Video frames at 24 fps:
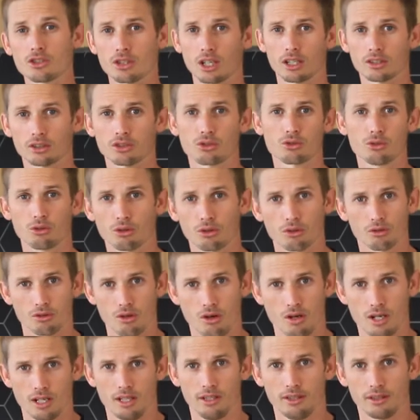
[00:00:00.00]
adjust your
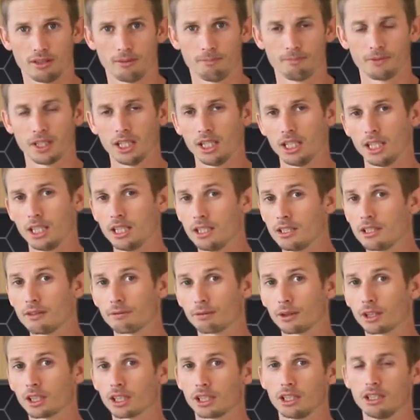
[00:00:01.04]
grind in
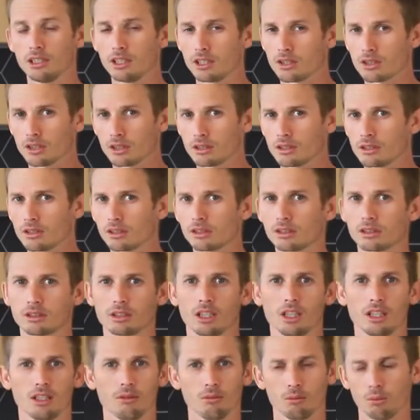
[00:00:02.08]
different conditions,